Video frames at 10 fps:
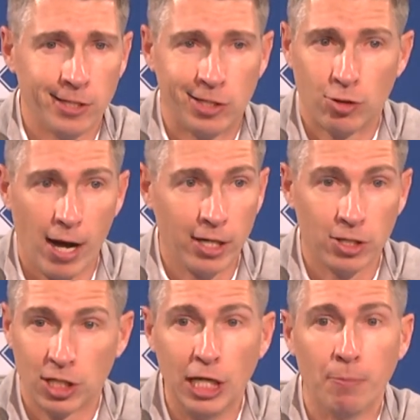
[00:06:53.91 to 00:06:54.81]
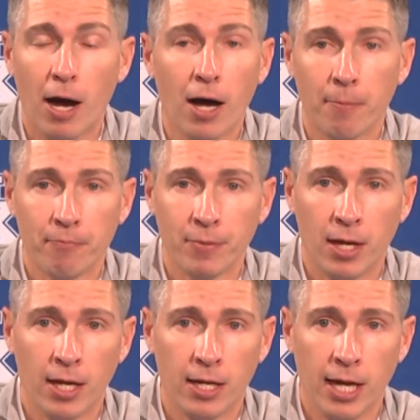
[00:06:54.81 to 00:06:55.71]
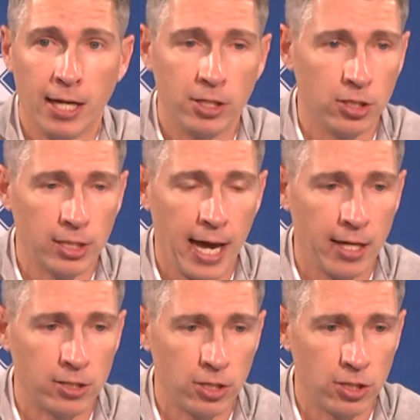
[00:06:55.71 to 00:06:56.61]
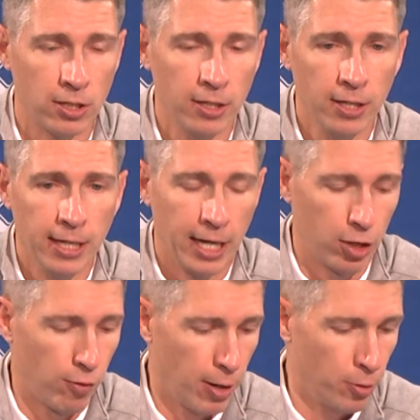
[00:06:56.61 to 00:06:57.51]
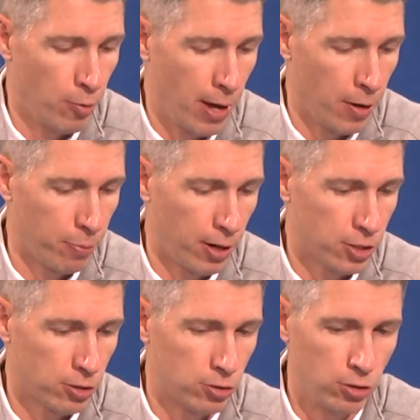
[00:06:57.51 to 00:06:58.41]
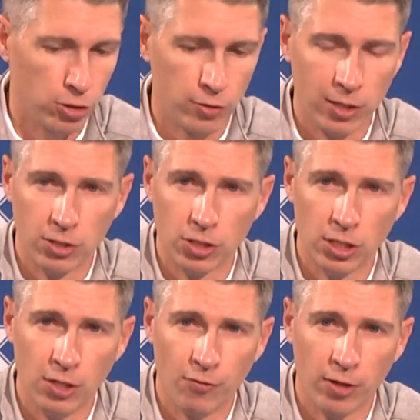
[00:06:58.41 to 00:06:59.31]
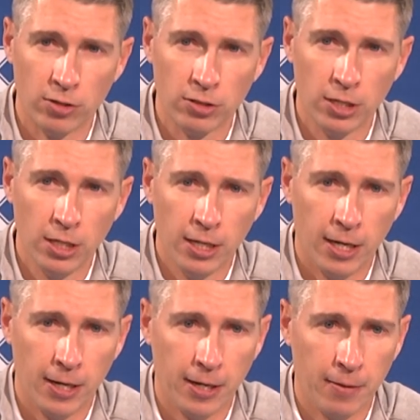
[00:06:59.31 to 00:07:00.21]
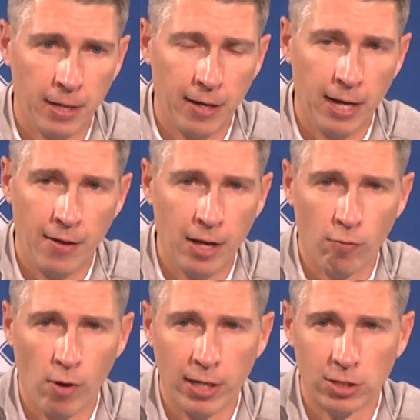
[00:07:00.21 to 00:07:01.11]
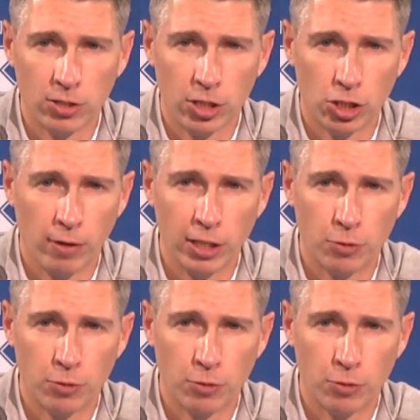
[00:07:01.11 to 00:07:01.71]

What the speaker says: trying to just keep up. And it just adds such an incredible amount of pressure to your transition defense. And they're running to such great